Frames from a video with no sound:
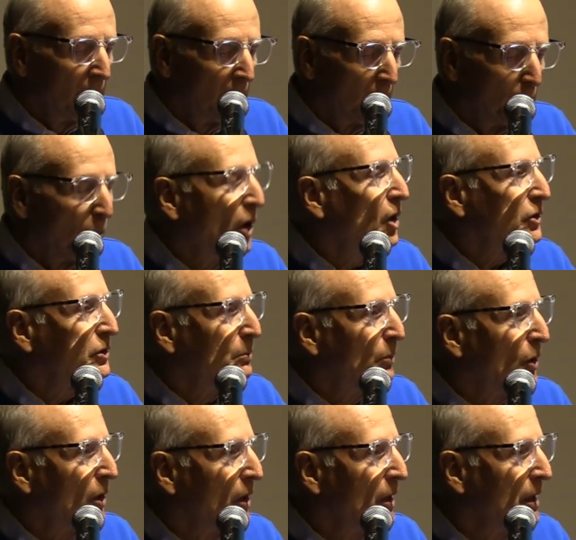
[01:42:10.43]

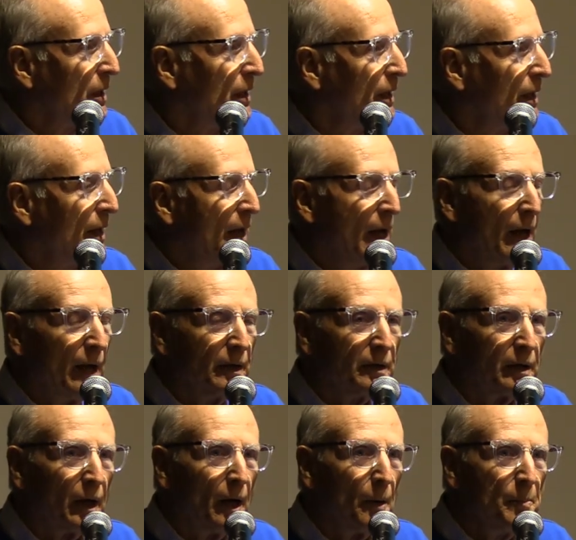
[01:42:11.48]
Baltimore. And
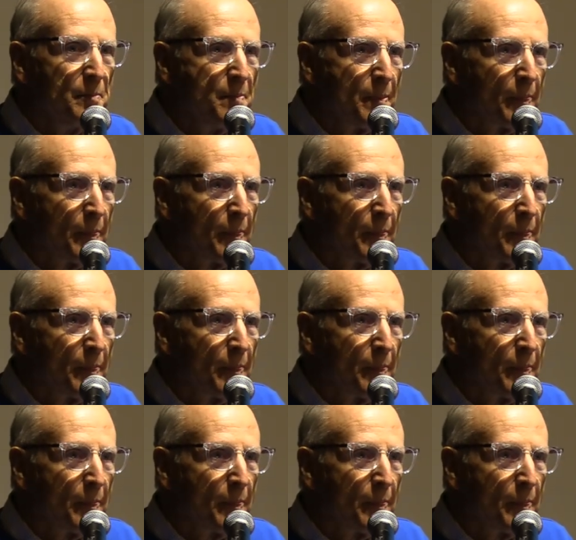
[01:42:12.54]
uh,